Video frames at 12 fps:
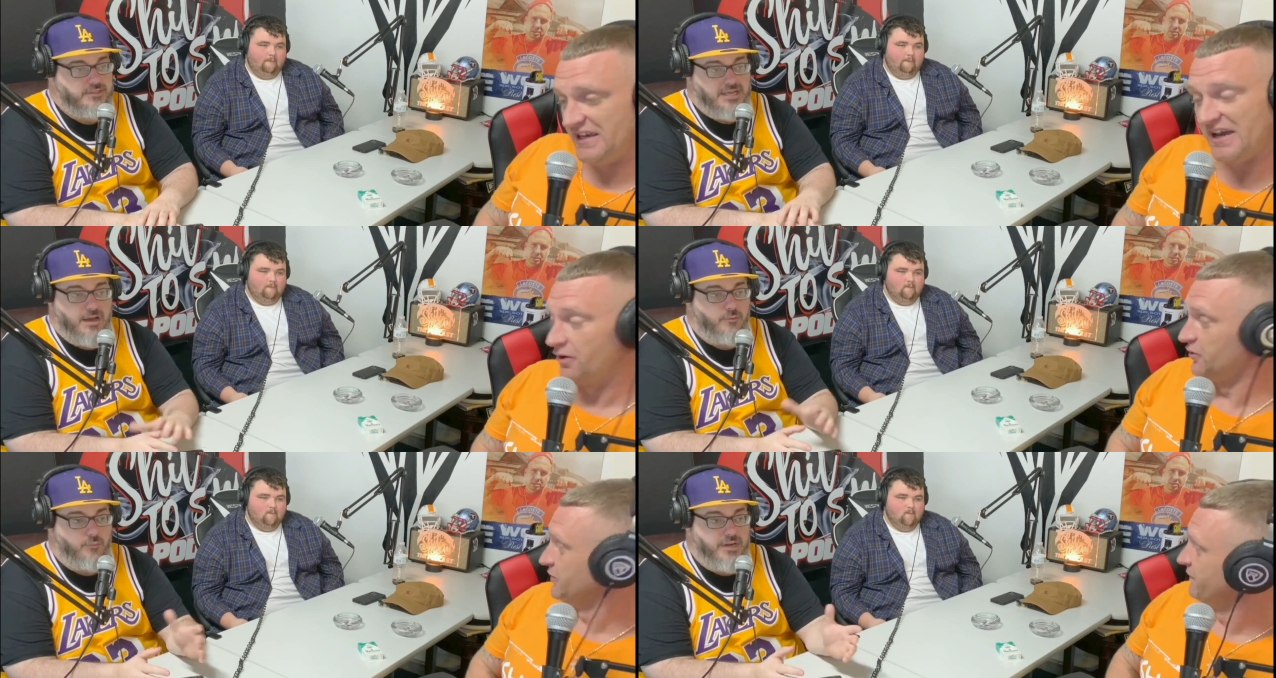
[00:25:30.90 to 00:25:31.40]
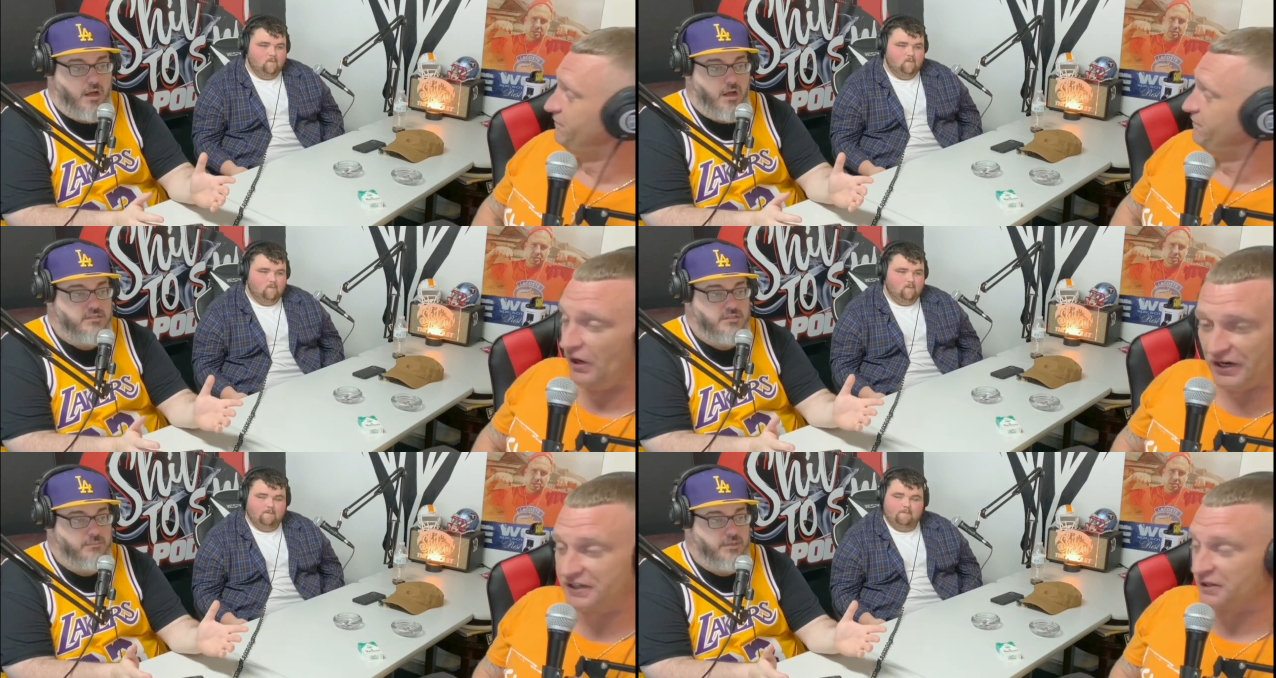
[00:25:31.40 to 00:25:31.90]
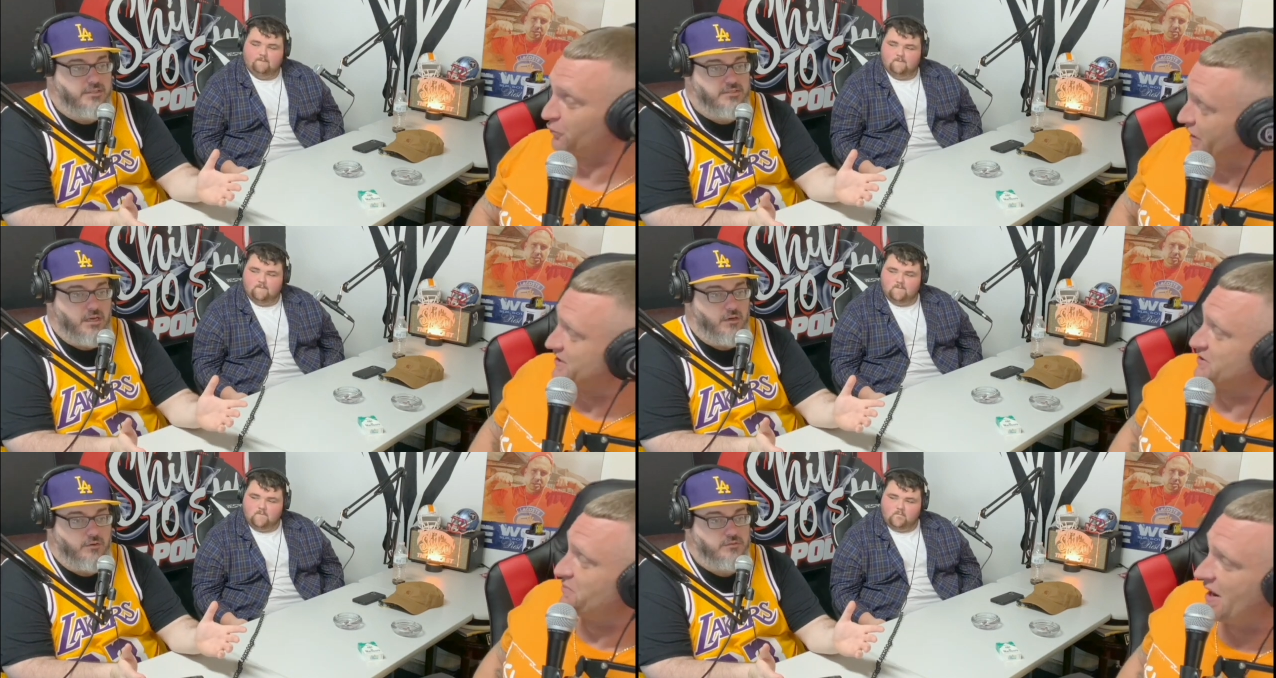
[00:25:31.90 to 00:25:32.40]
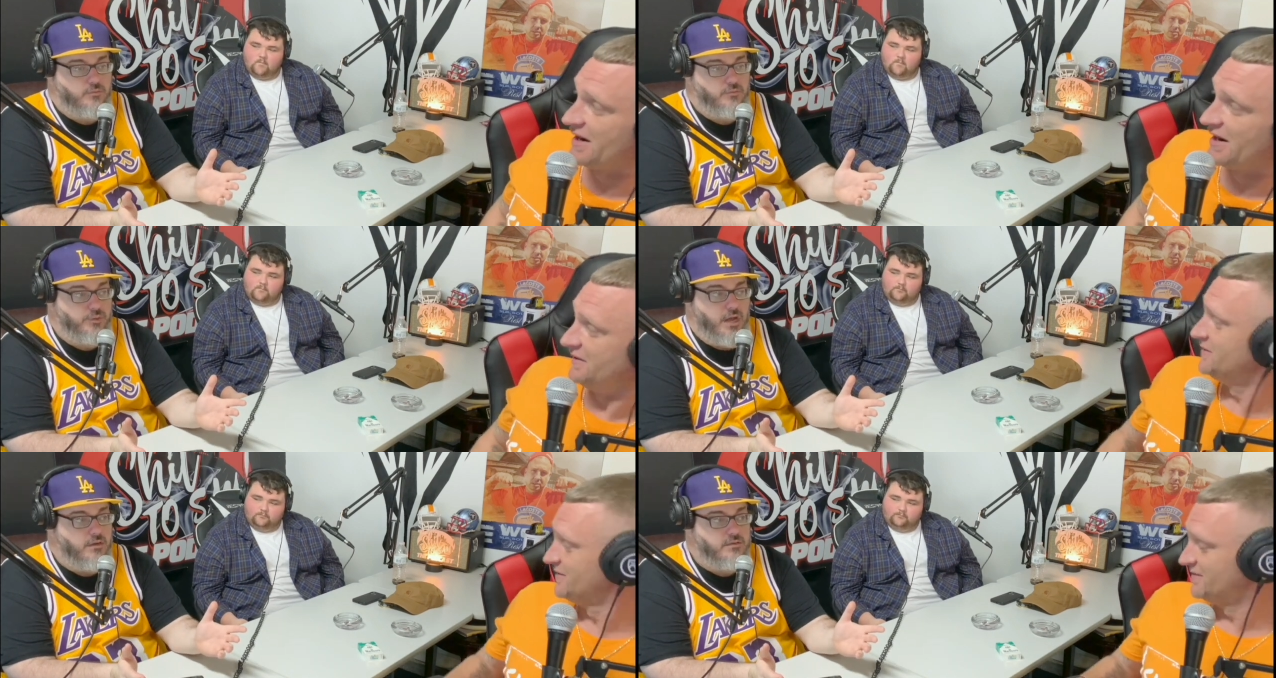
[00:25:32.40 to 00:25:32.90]
Speaker 1: I, on. We all submitted resume. Songs. We
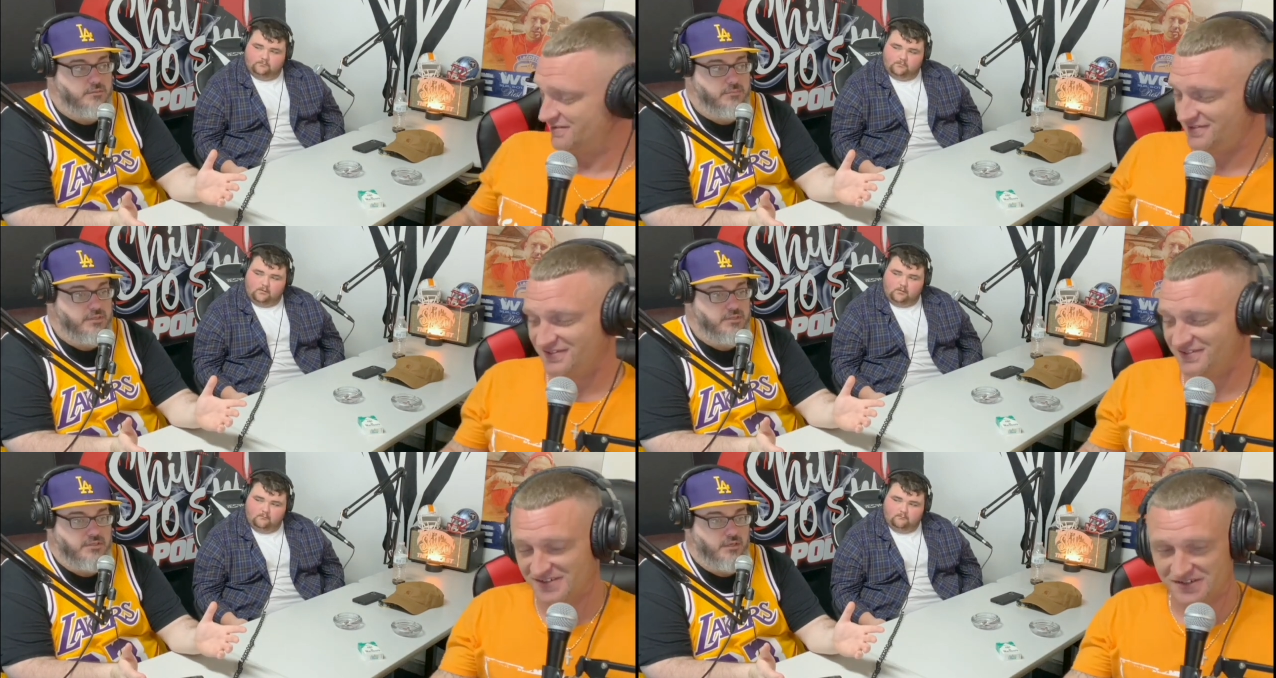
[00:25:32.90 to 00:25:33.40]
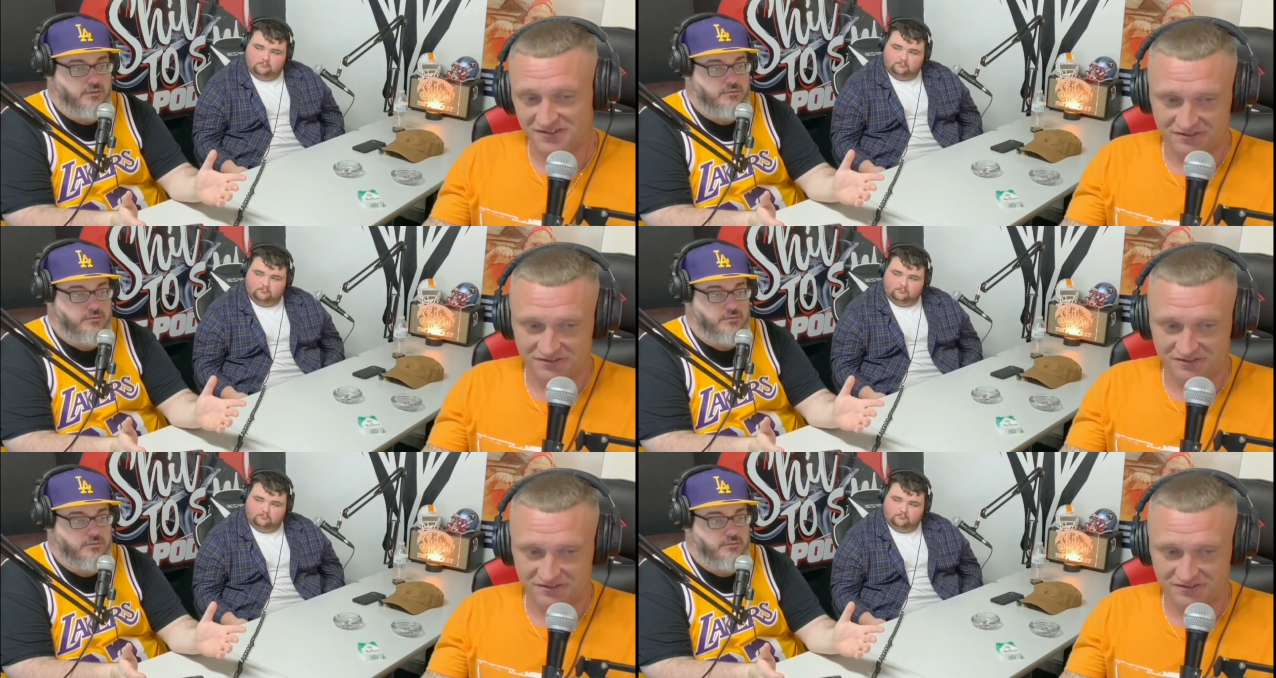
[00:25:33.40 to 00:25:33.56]
all submitted songs,